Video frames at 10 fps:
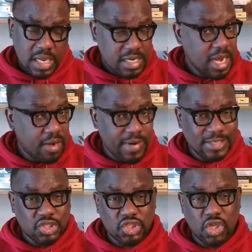There are
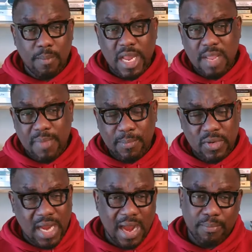so many people
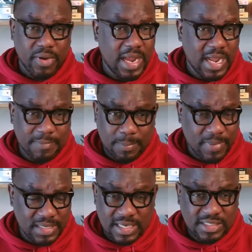that are
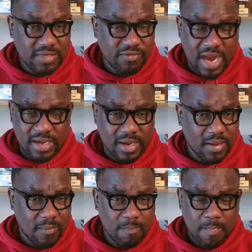prehypertensive right now.